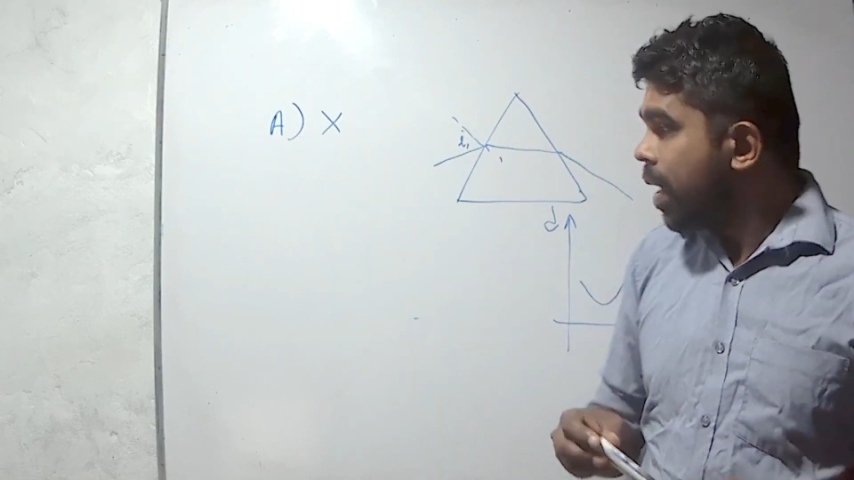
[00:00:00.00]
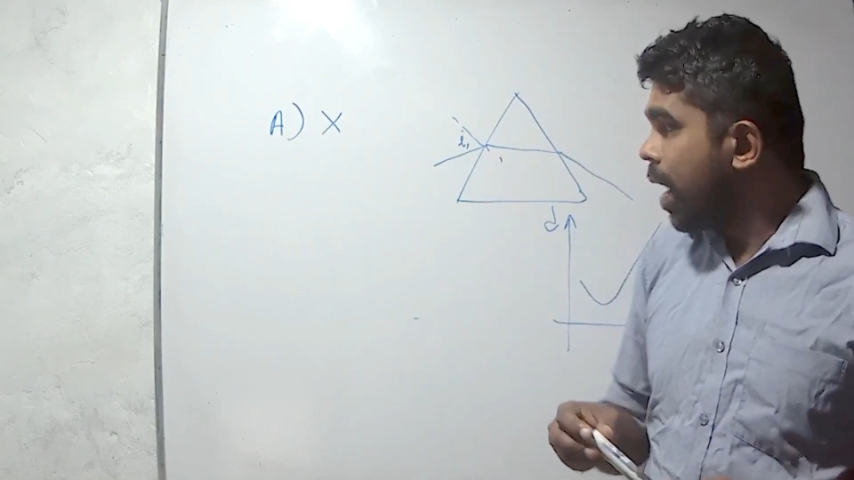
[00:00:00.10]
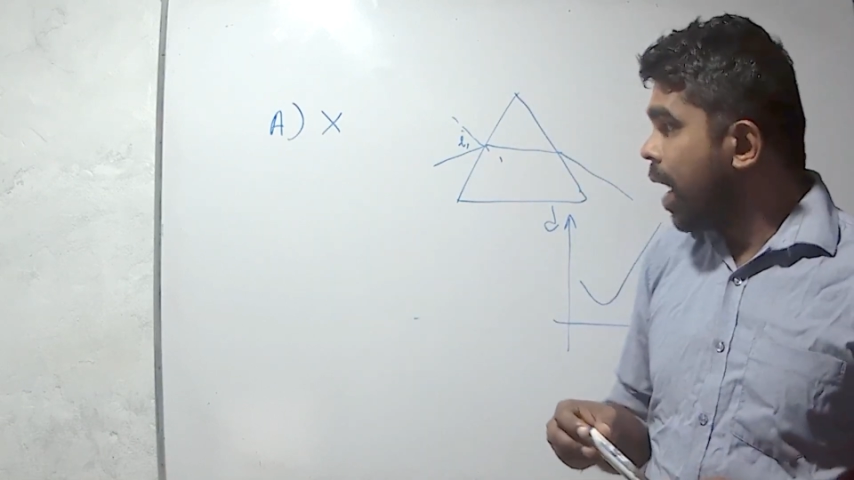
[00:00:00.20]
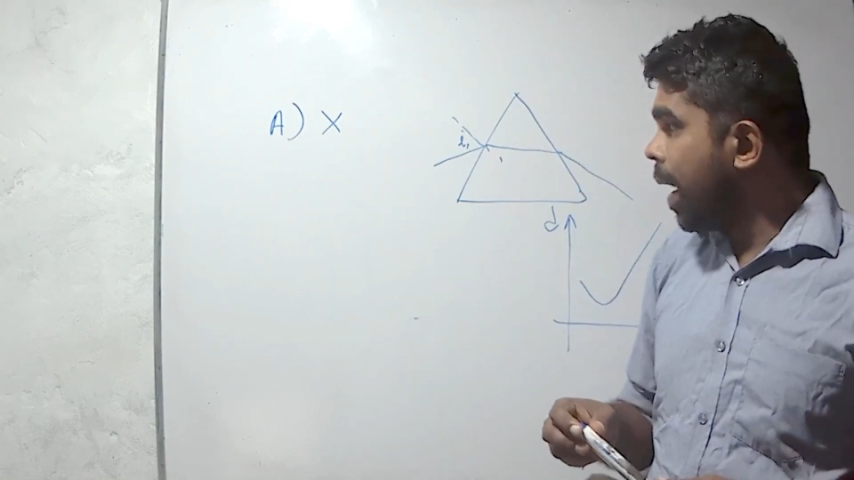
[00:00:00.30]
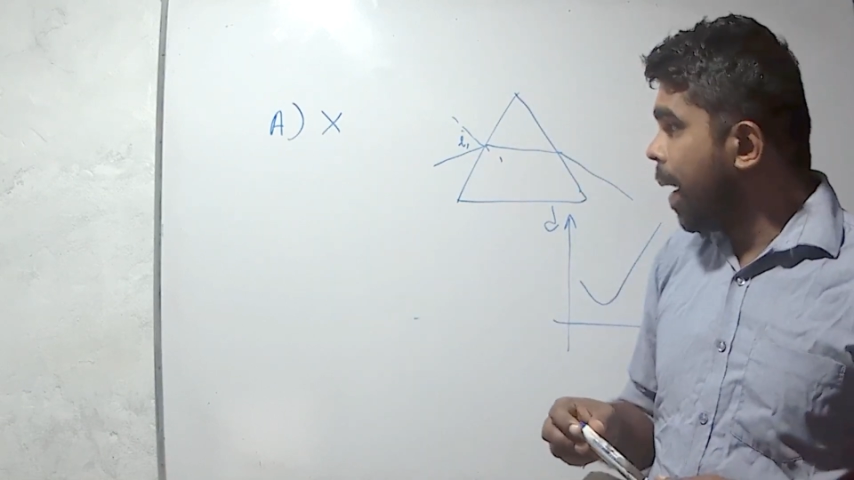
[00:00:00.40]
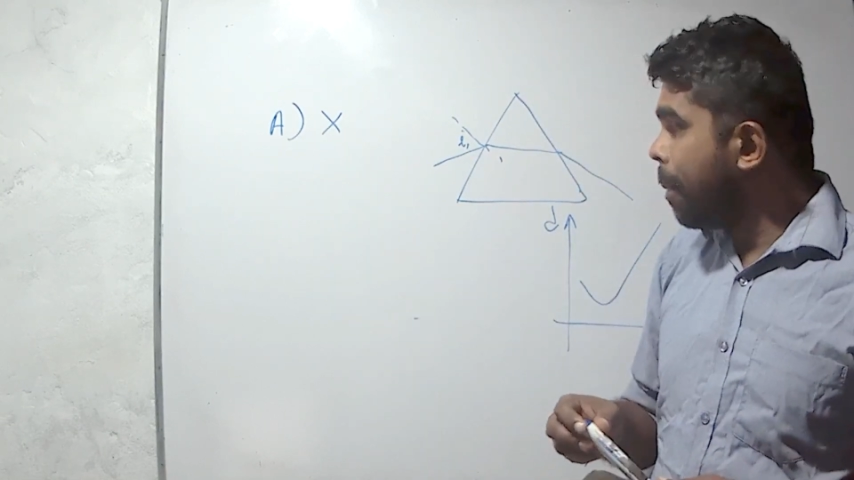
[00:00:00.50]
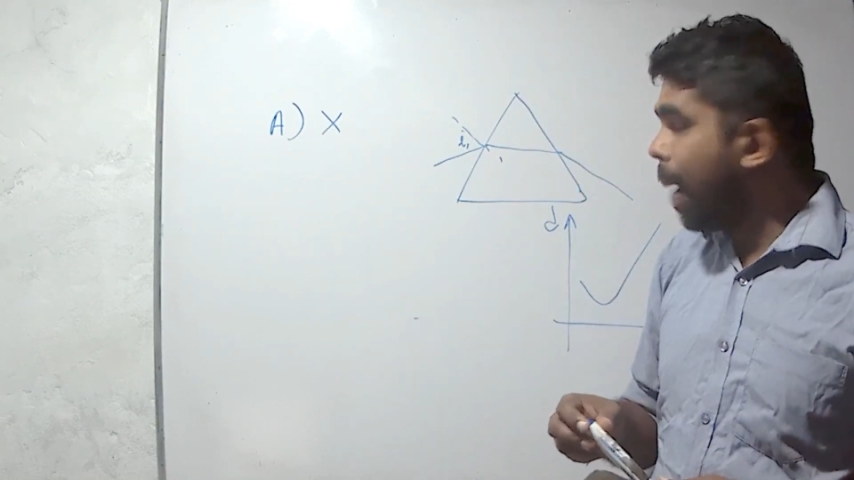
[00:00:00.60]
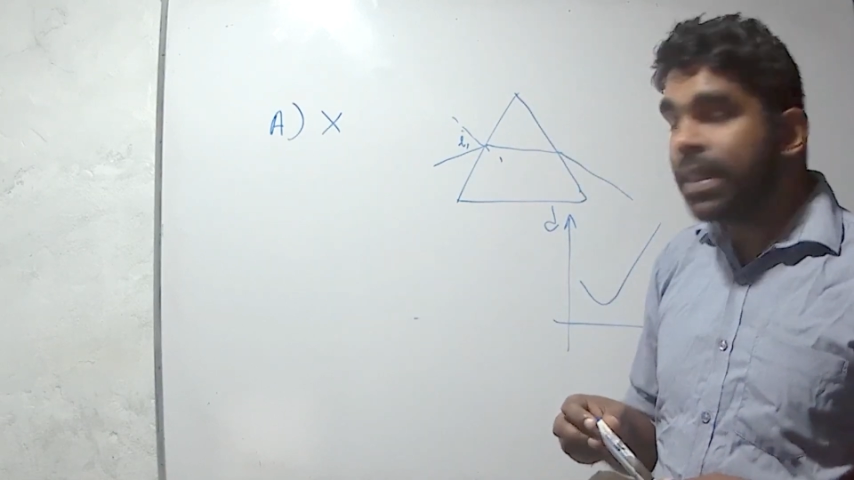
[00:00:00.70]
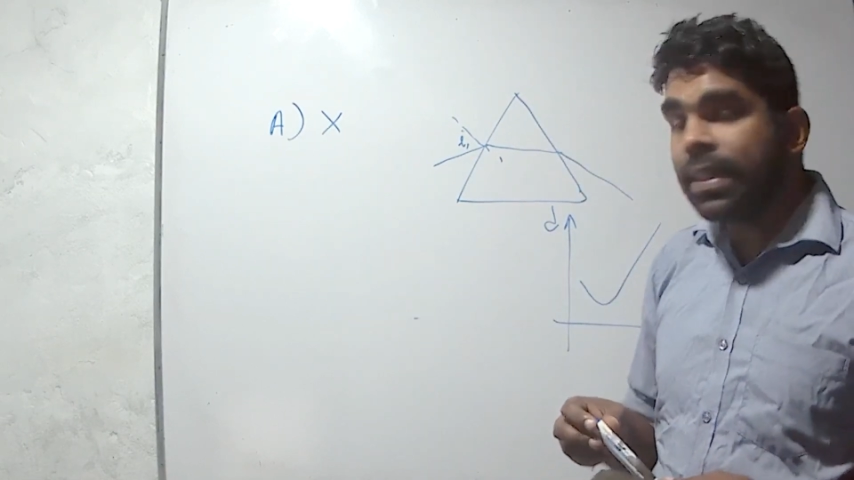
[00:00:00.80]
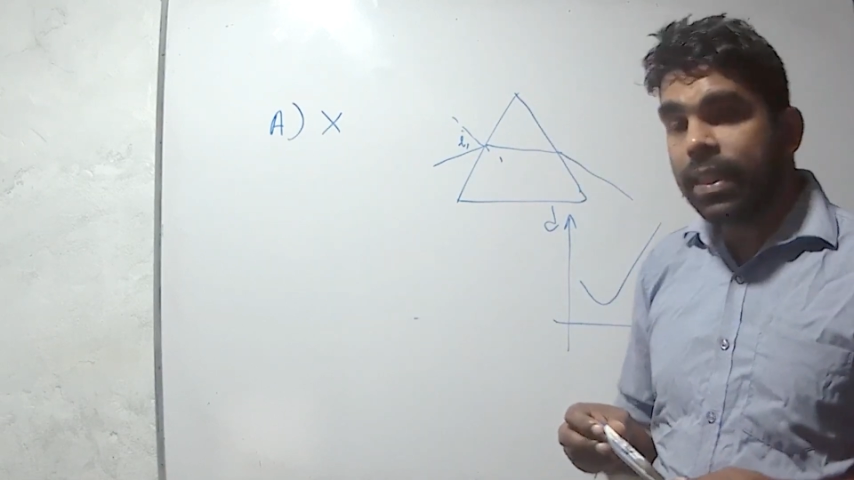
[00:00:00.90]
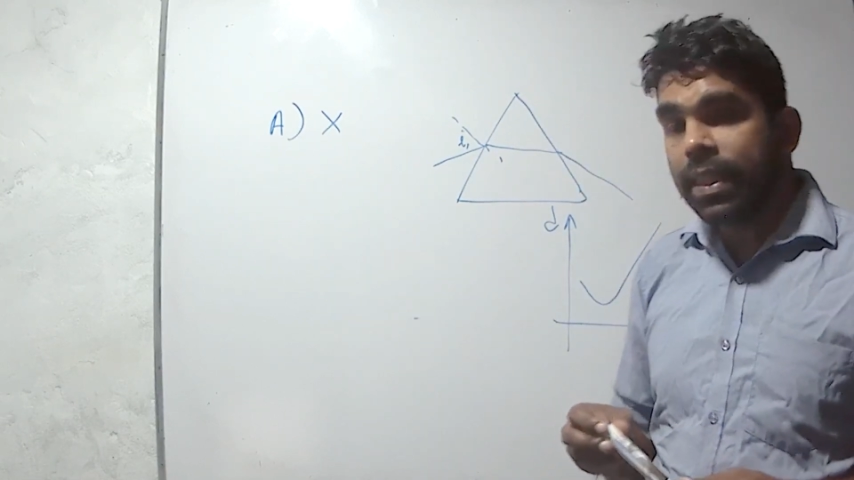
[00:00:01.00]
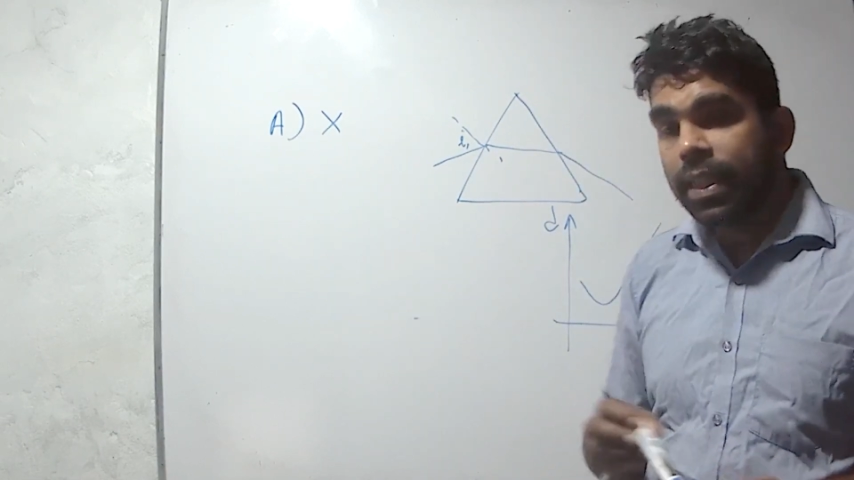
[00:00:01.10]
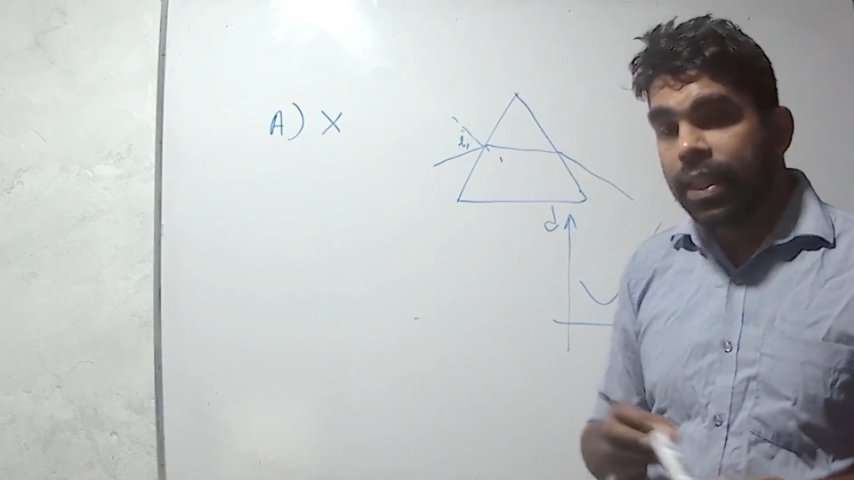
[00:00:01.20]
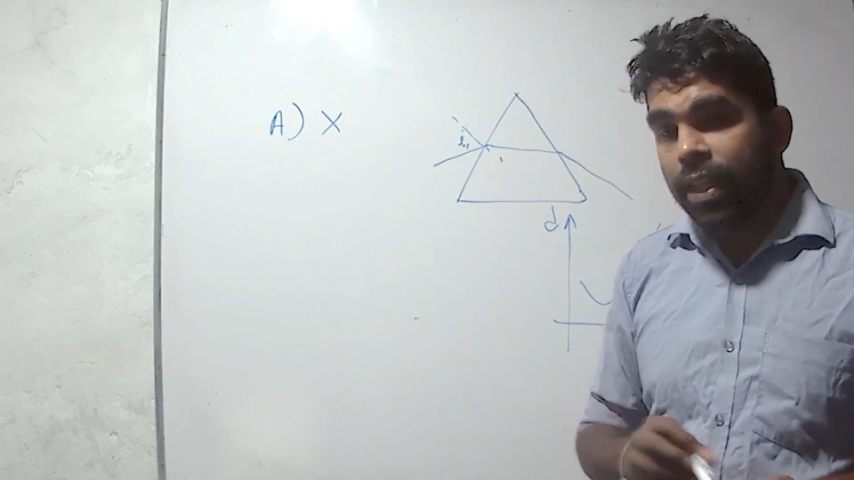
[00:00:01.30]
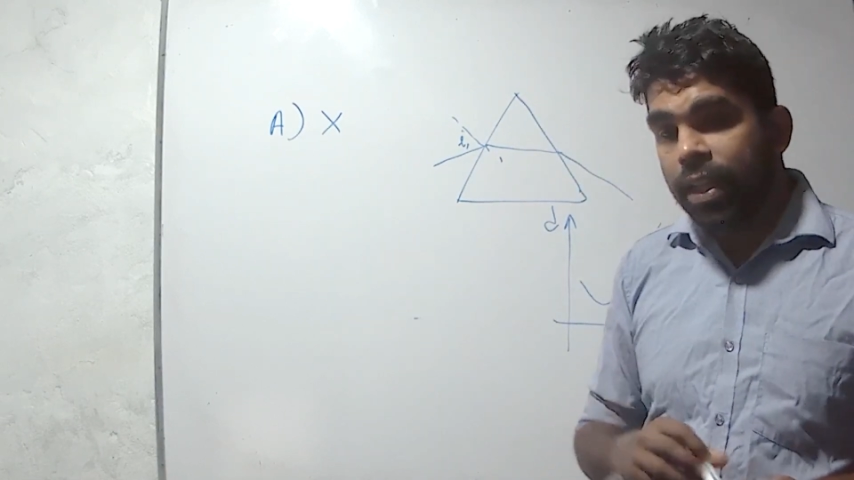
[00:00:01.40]
But
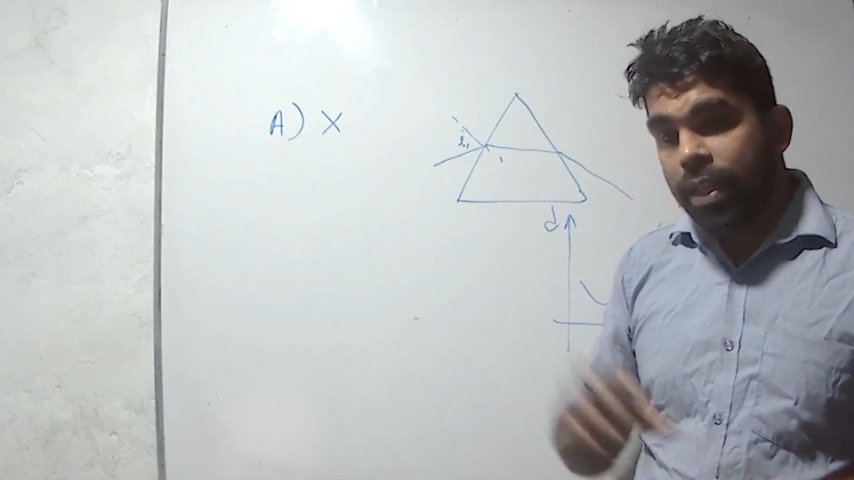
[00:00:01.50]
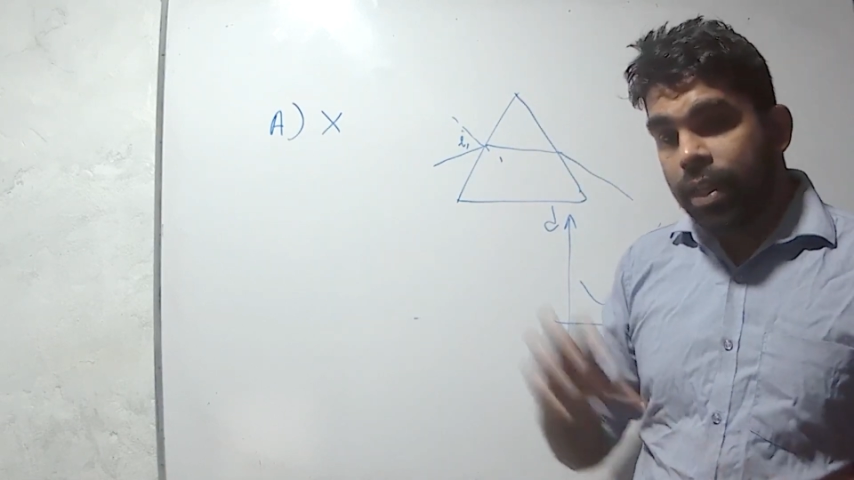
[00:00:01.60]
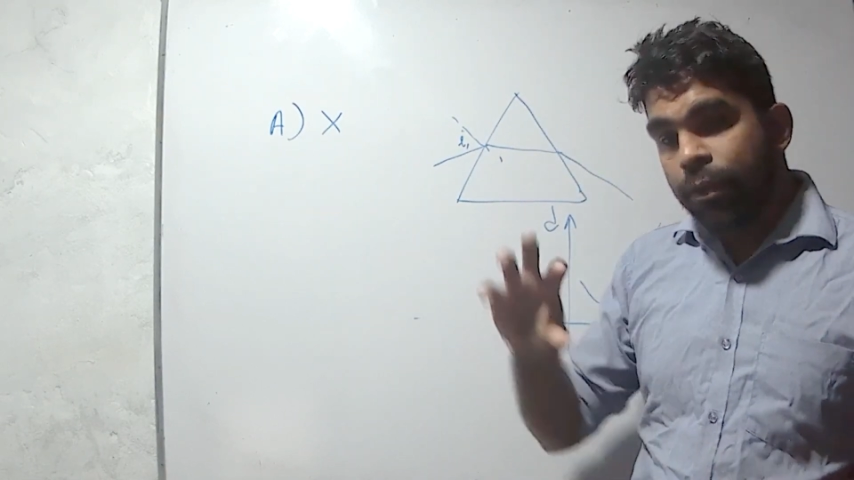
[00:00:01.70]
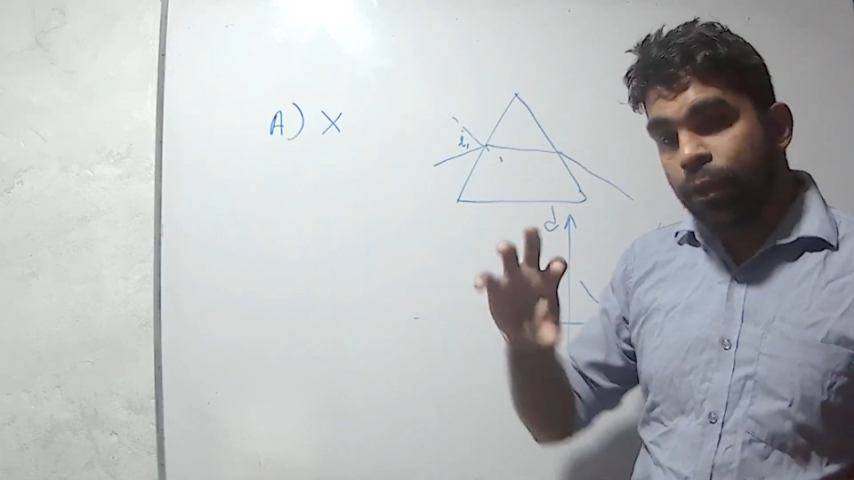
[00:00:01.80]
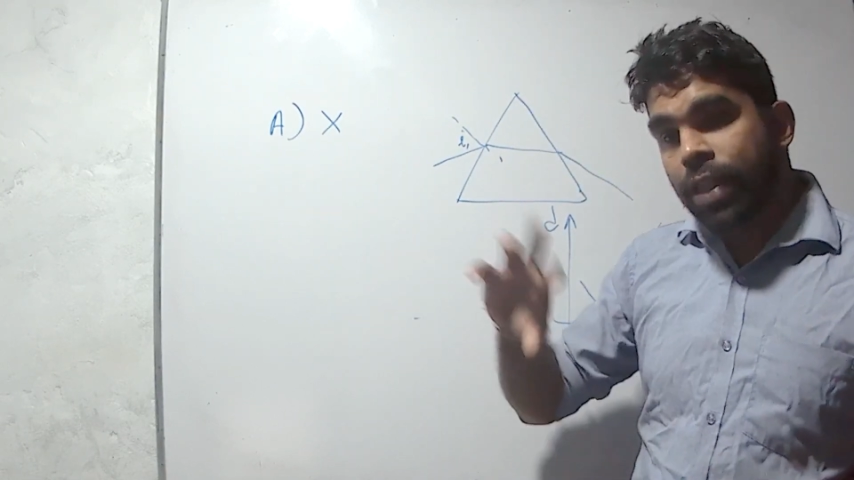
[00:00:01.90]
for